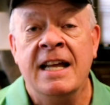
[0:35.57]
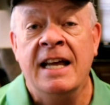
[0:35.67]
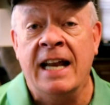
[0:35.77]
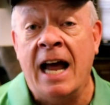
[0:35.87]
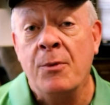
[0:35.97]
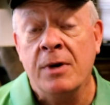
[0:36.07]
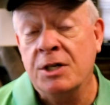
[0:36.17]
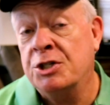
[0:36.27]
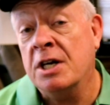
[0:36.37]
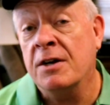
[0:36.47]
And I want to
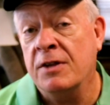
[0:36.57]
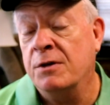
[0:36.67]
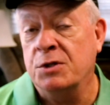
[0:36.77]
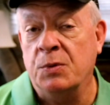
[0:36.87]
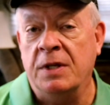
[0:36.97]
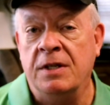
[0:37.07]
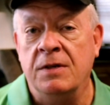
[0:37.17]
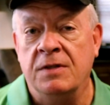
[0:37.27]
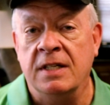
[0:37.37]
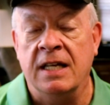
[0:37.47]
share those with
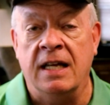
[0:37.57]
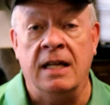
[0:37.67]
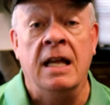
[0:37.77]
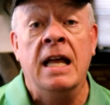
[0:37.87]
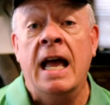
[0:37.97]
you today.